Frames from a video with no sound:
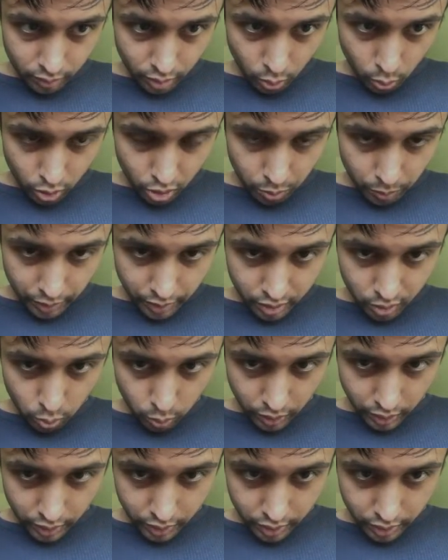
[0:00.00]
Which means we
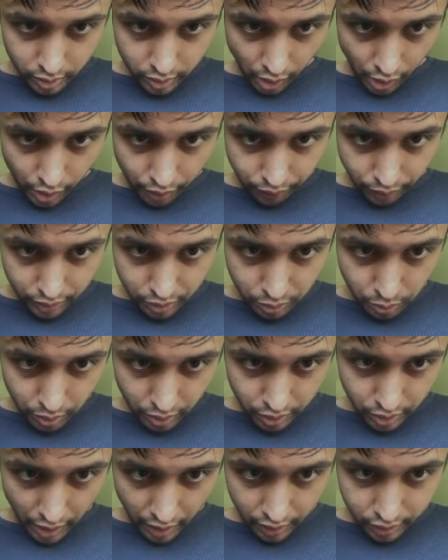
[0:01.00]
can just kind of like do the
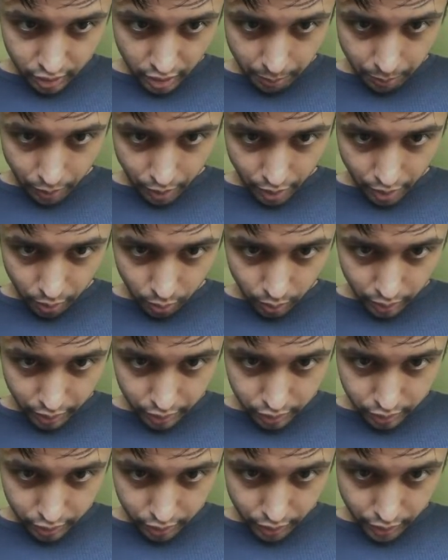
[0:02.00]
exact same thing, like
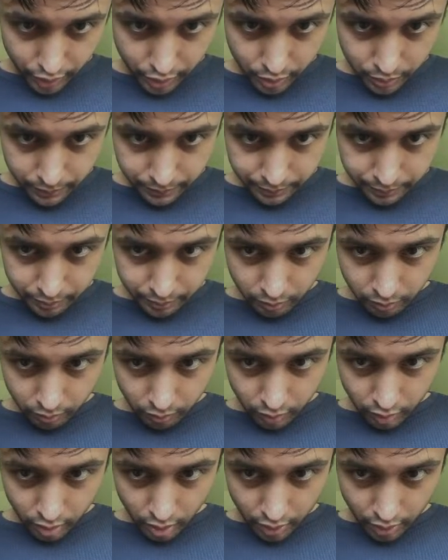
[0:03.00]
0,
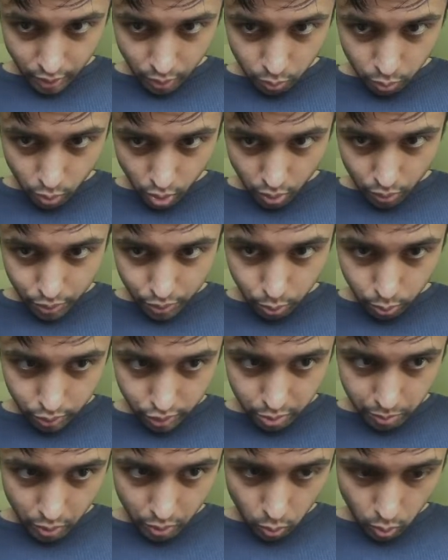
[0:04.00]
and then, oh, this one
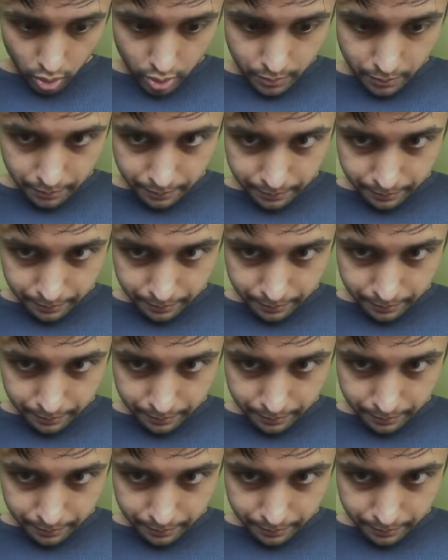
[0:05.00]
should be 1.